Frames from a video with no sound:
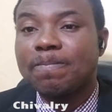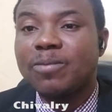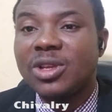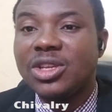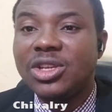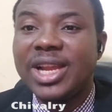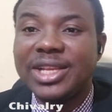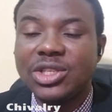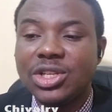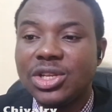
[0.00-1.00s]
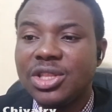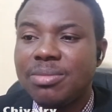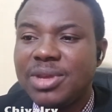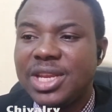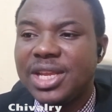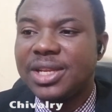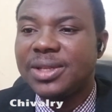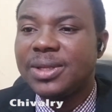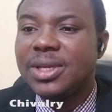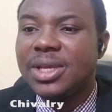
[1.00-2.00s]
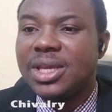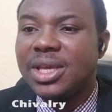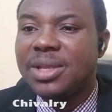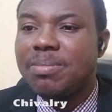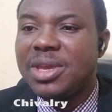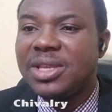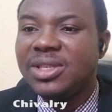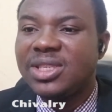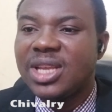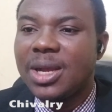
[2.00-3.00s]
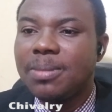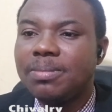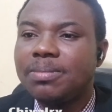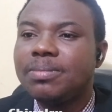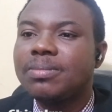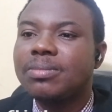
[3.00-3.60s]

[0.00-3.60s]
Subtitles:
You like to know the meaning. It means the